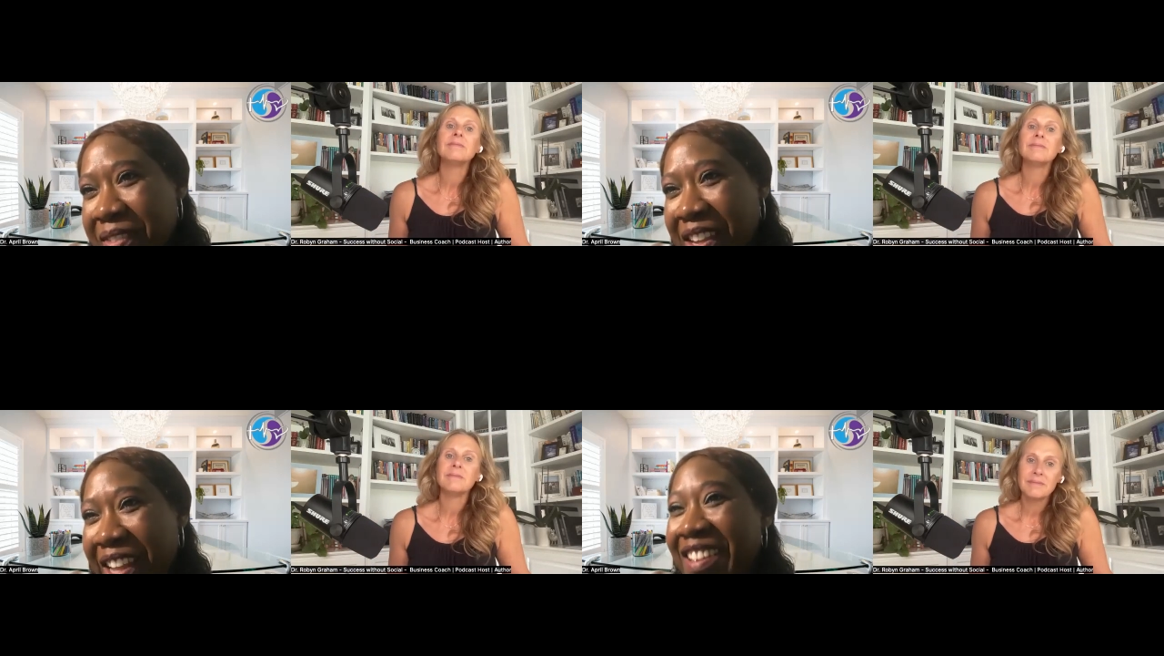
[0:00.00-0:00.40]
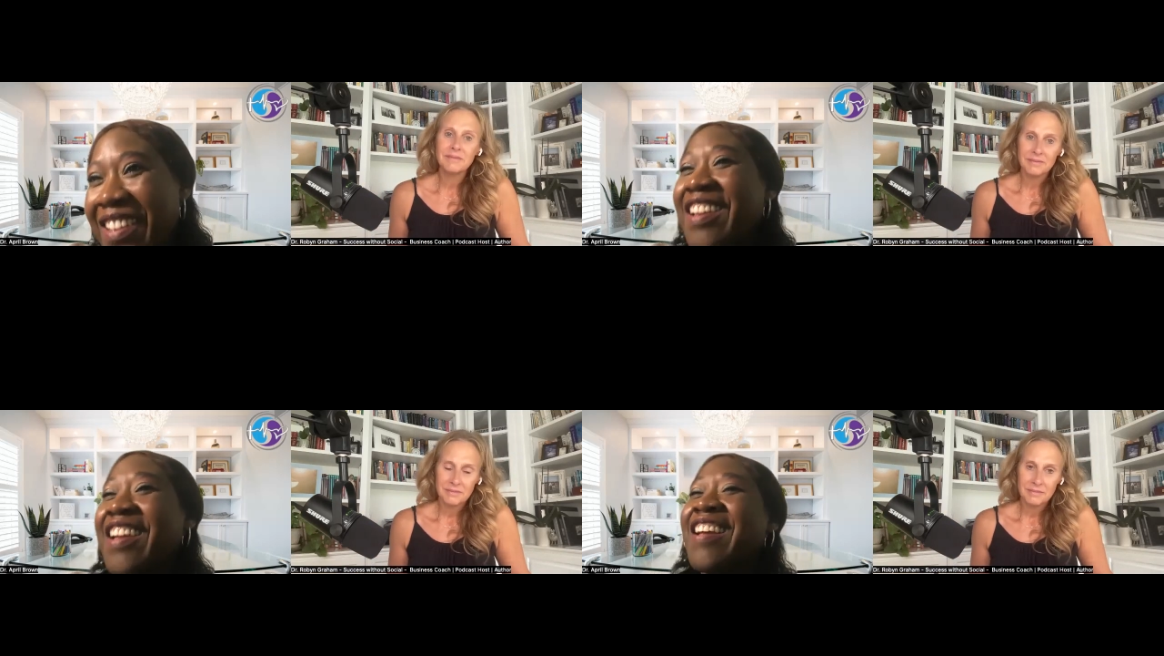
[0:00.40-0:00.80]
Speaker 1: Okay.
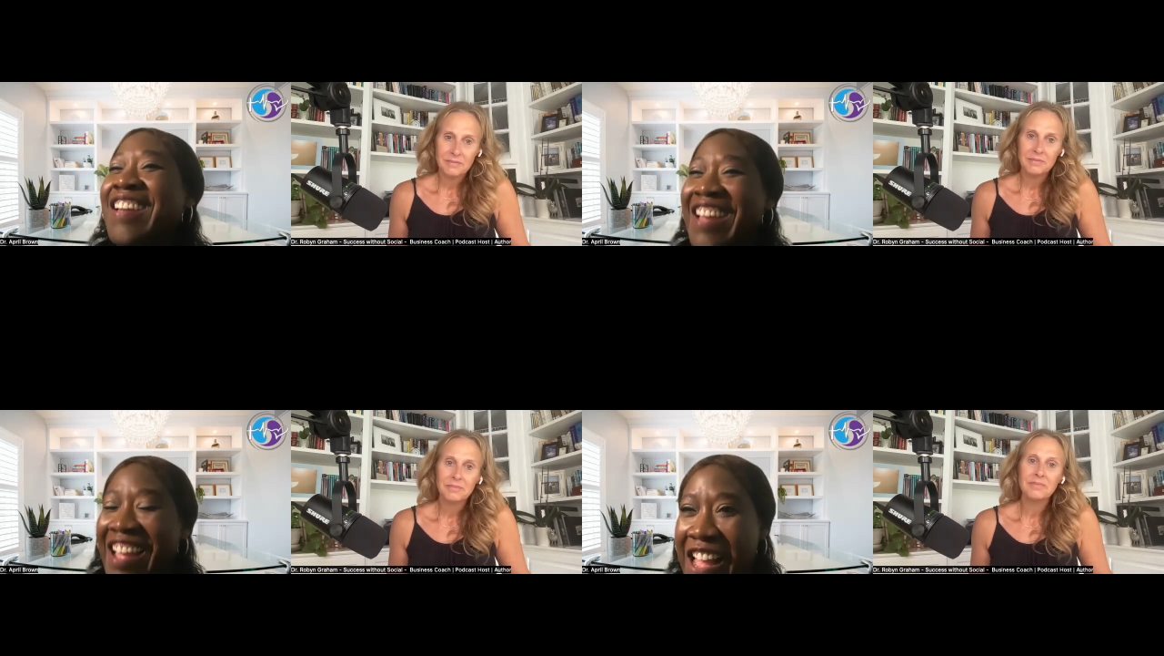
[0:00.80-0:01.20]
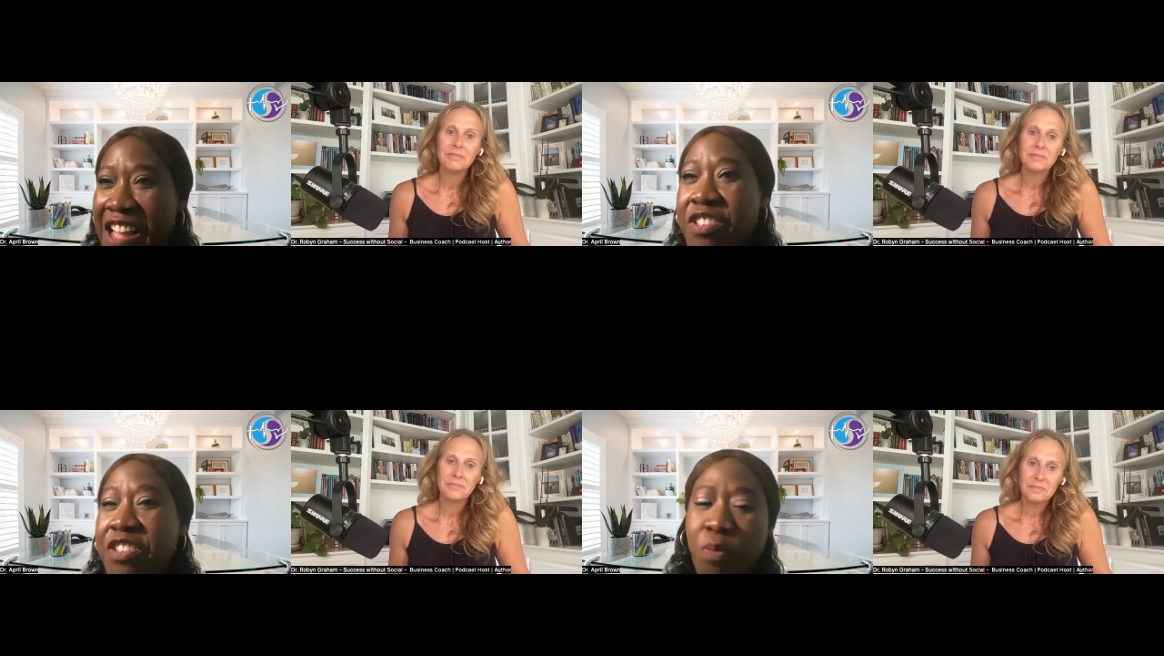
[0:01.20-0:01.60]

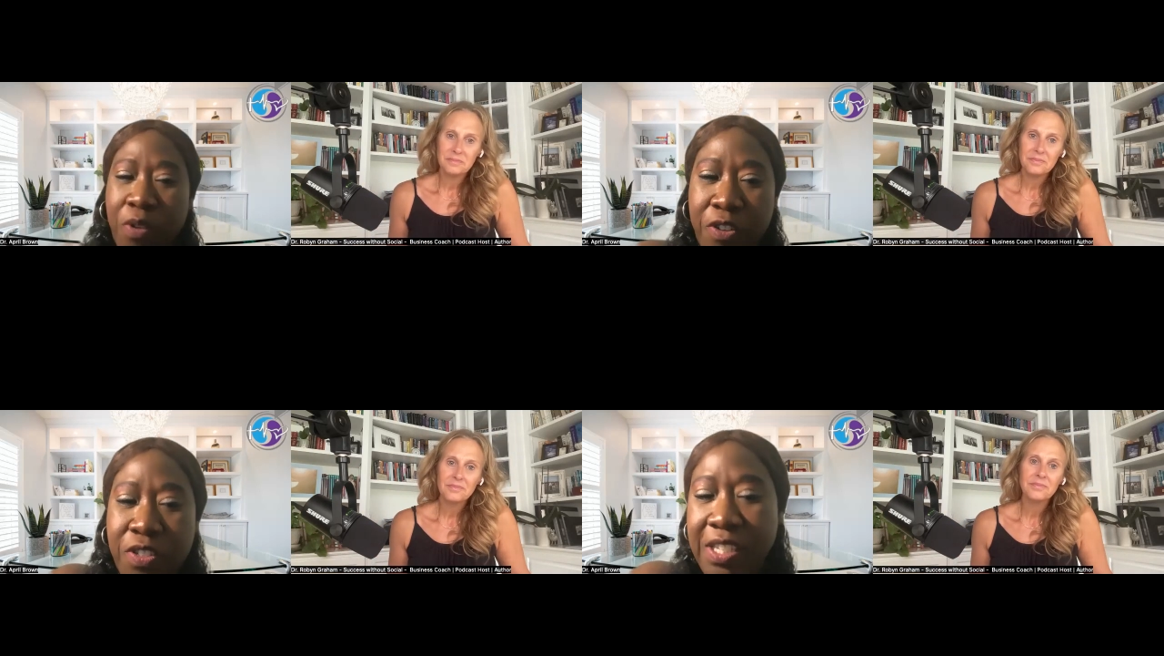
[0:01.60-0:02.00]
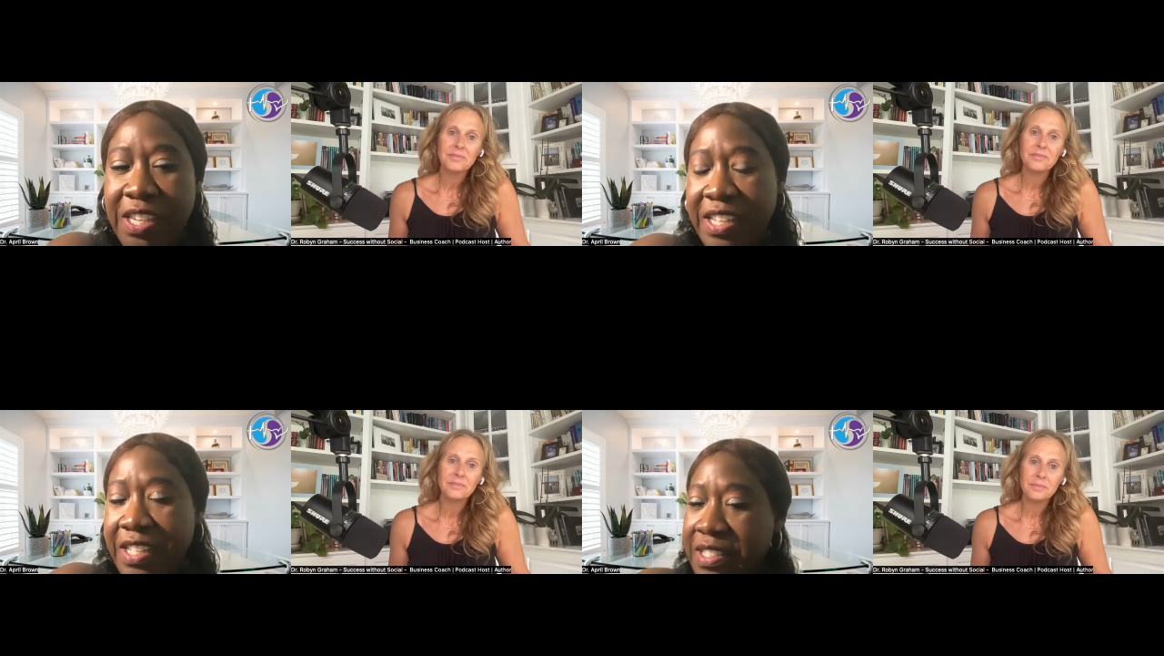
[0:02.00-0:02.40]
How this works
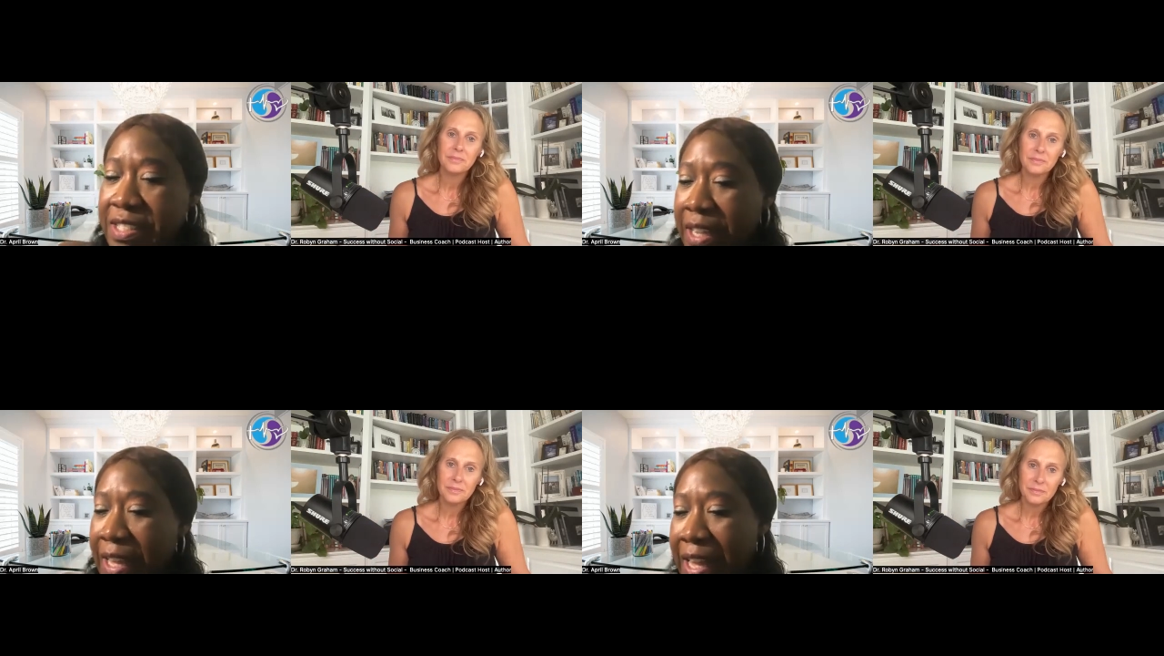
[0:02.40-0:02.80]
is